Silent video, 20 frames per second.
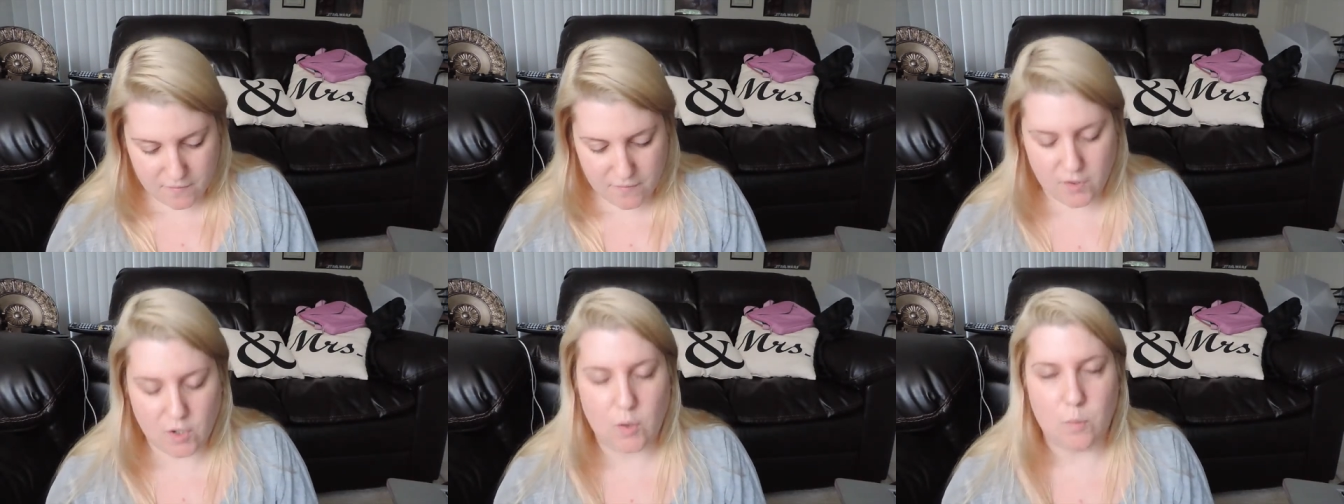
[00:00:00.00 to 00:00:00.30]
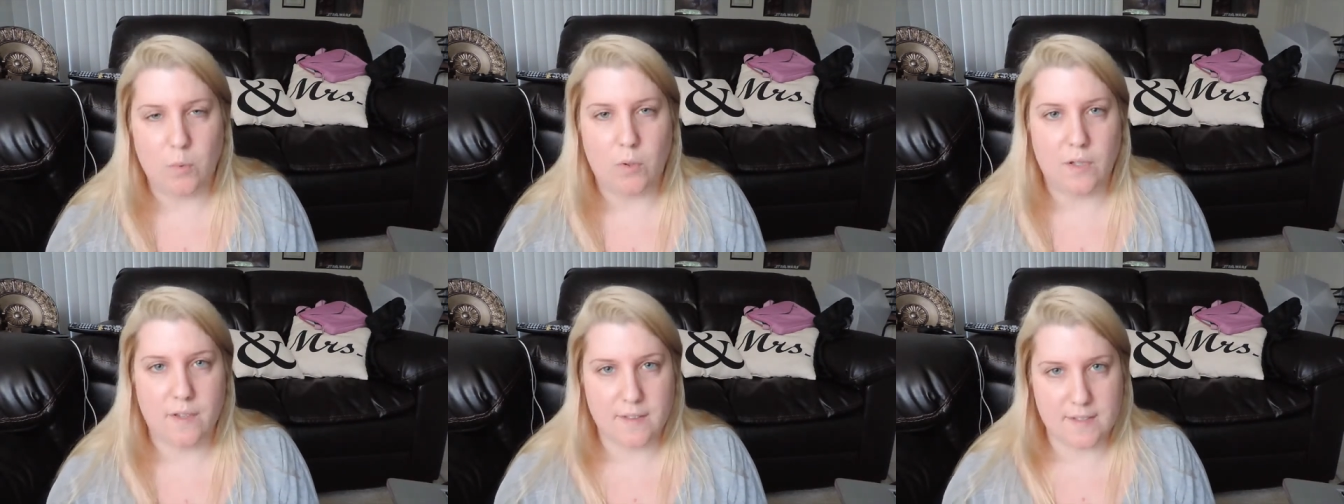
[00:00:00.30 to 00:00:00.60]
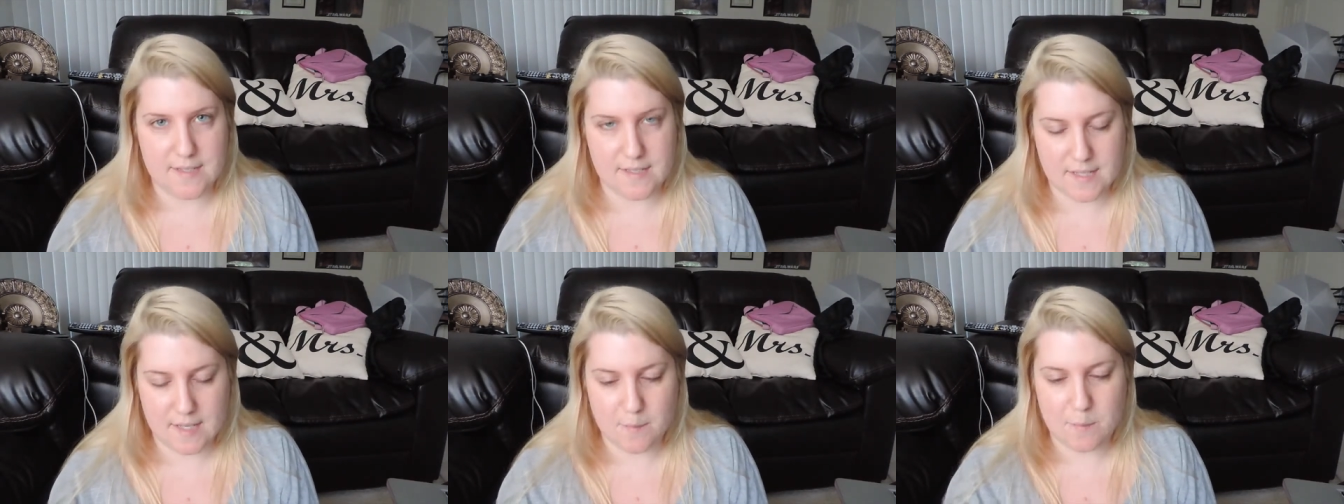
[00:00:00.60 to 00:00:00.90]
available
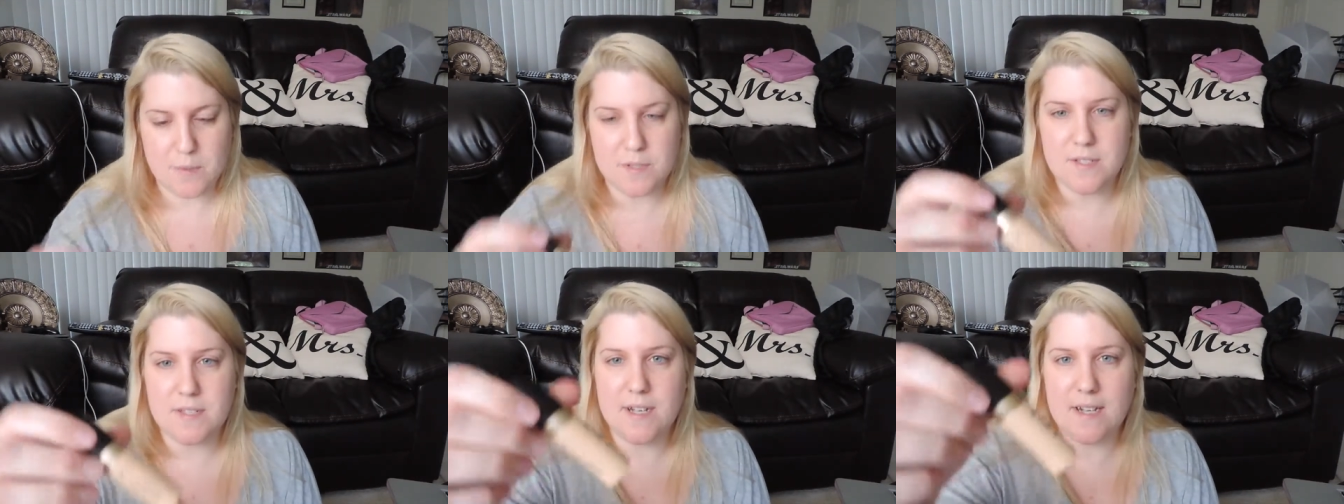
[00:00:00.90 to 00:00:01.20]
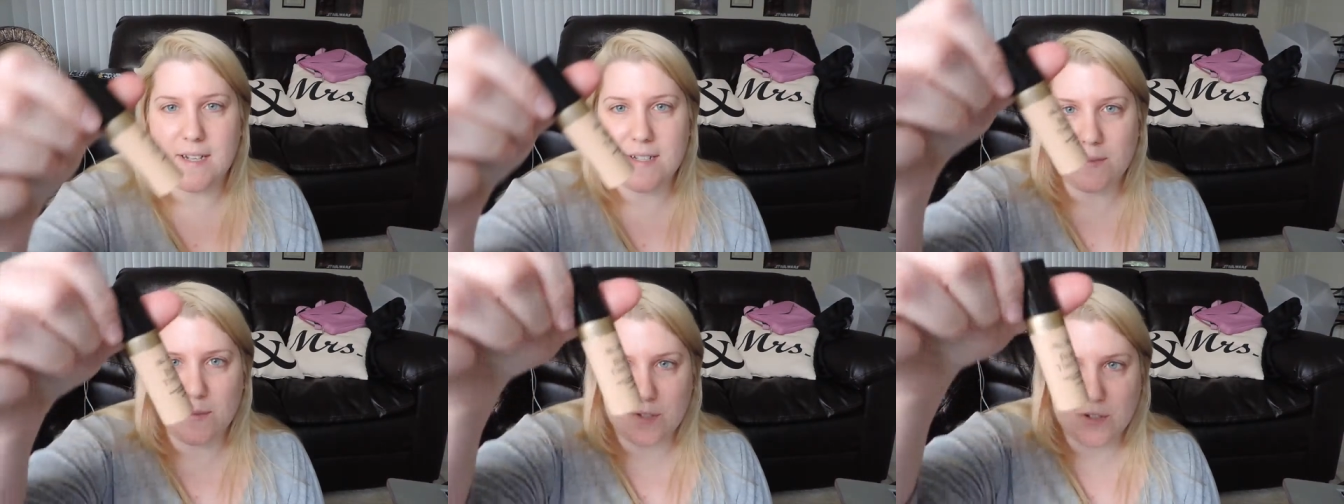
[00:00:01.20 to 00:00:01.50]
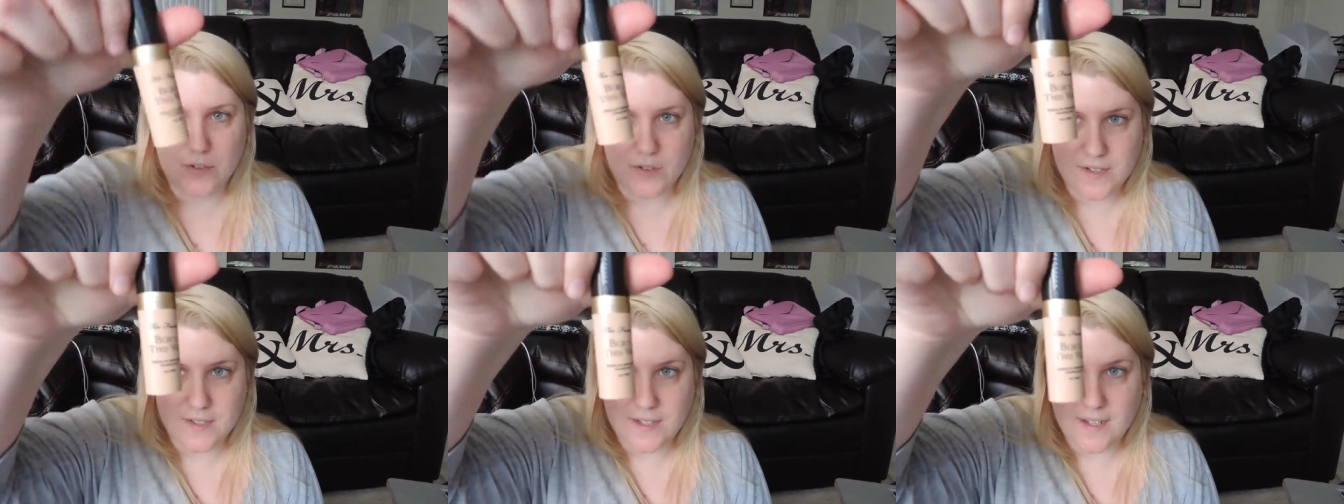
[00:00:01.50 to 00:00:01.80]
in the sample size,
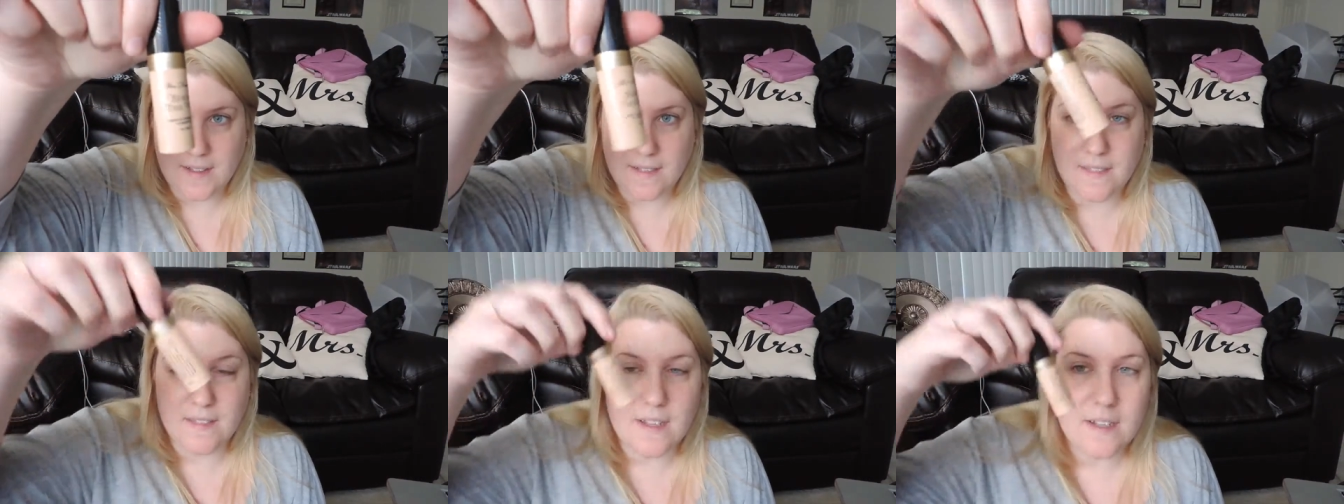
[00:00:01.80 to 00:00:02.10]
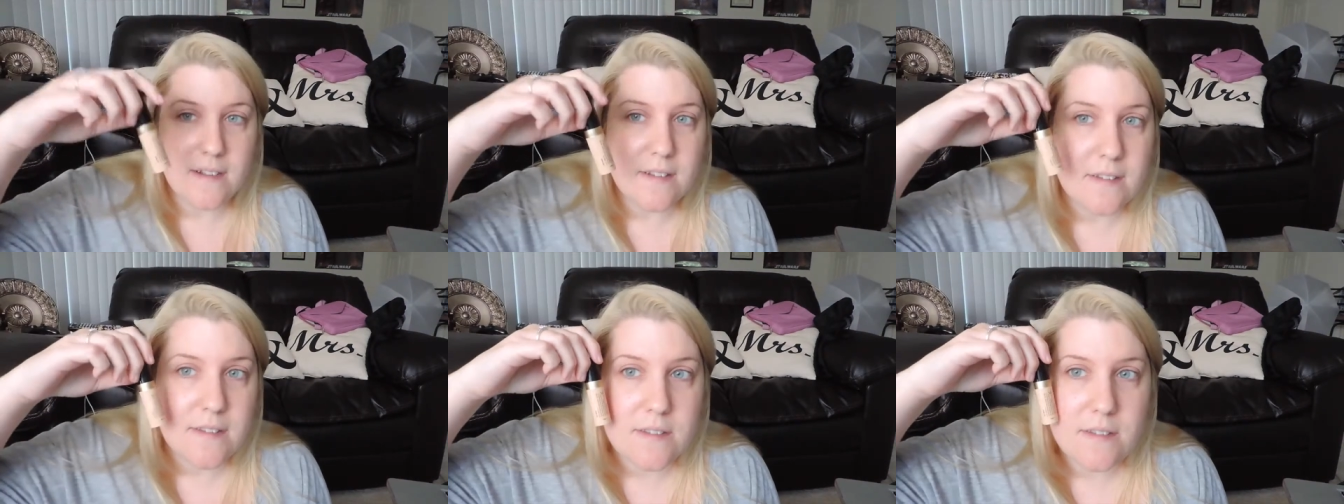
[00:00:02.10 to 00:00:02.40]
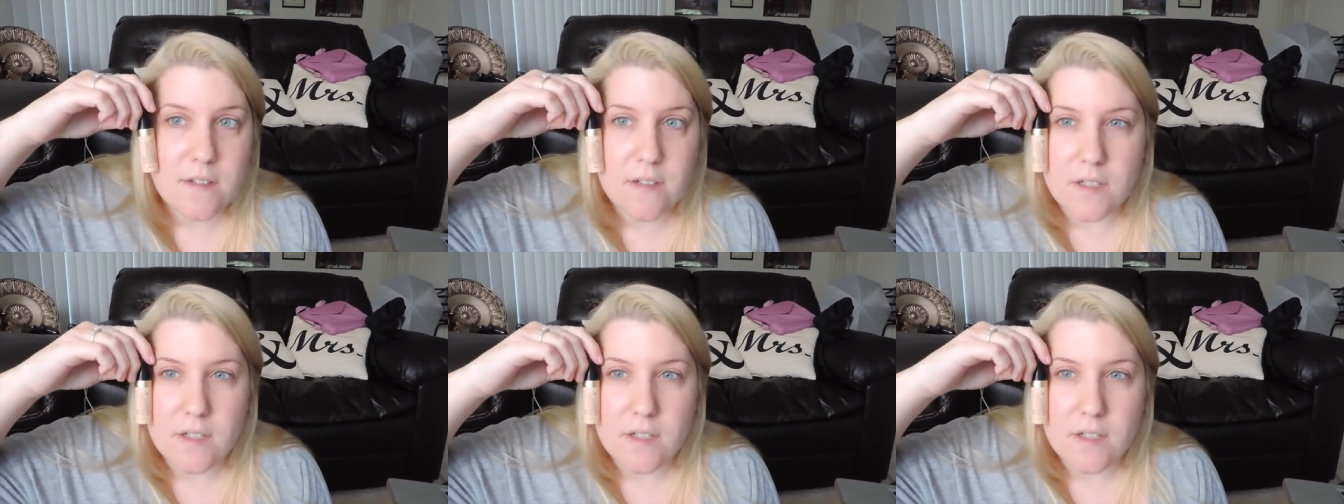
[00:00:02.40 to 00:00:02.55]
which looks like this.